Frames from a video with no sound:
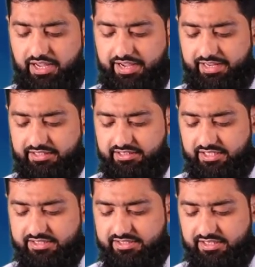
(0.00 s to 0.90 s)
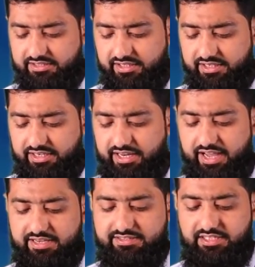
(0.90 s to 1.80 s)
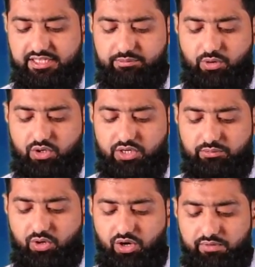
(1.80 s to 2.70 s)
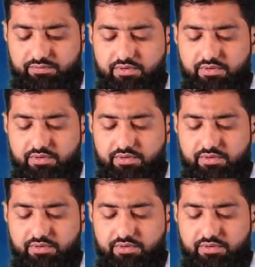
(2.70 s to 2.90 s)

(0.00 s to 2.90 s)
and this 600 exactly bottom of